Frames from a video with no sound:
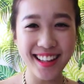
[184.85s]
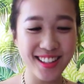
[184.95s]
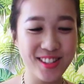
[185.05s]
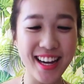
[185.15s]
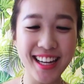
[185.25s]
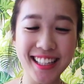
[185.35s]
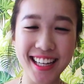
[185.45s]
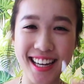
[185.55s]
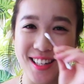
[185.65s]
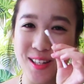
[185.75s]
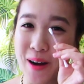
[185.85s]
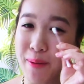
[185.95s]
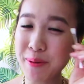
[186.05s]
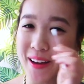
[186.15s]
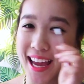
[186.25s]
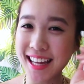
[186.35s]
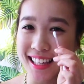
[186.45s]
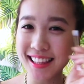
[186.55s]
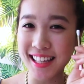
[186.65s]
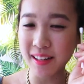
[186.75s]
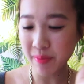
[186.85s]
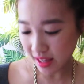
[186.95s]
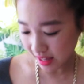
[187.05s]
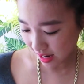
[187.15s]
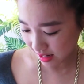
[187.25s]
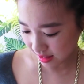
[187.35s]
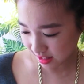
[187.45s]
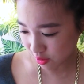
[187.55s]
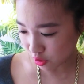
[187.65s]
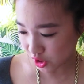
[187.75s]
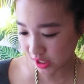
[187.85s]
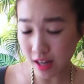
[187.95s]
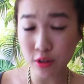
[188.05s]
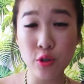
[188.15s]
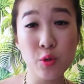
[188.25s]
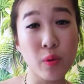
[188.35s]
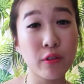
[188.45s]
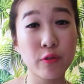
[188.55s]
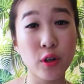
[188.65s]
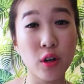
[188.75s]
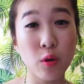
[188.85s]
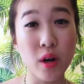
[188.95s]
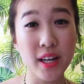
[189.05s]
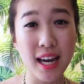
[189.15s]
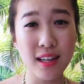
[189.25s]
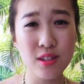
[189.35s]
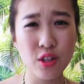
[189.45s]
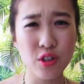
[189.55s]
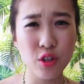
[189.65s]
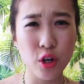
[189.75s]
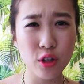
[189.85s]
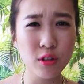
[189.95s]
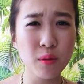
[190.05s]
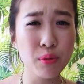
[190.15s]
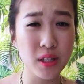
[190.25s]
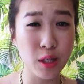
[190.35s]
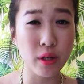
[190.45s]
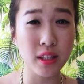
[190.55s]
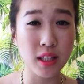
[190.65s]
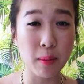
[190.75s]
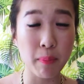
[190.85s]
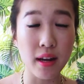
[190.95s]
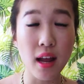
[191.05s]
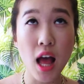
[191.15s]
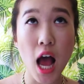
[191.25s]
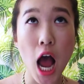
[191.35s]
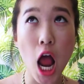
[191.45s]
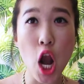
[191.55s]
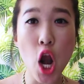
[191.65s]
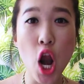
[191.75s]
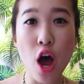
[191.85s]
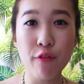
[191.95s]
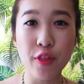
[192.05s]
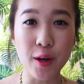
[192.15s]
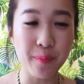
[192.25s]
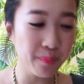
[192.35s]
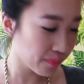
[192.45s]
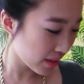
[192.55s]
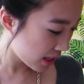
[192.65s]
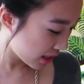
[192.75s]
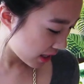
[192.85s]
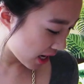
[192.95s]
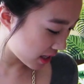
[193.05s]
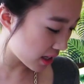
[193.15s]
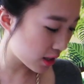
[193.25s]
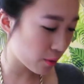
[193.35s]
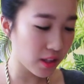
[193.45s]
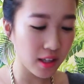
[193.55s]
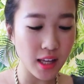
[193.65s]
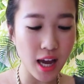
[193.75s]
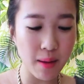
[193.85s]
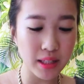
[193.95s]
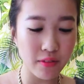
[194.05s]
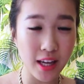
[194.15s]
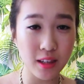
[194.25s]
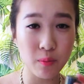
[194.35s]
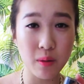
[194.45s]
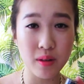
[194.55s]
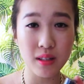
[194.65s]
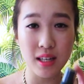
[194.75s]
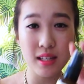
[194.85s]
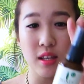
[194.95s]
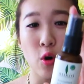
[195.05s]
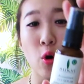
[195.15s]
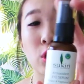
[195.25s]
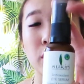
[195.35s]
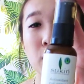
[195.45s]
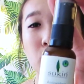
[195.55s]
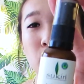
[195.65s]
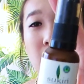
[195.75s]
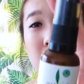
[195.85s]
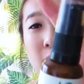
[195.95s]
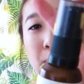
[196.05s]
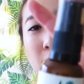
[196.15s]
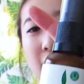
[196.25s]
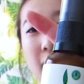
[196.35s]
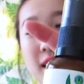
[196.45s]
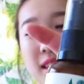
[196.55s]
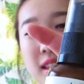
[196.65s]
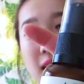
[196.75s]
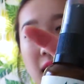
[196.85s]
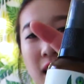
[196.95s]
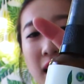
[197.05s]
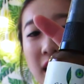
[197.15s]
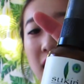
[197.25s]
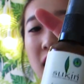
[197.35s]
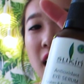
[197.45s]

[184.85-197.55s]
other dry clean and to wipe away anything and I think usually I'll use one for one eye so you go through them pretty quickly but I love them and another thing that I'm loving at the moment is all of Sukin's products. They're like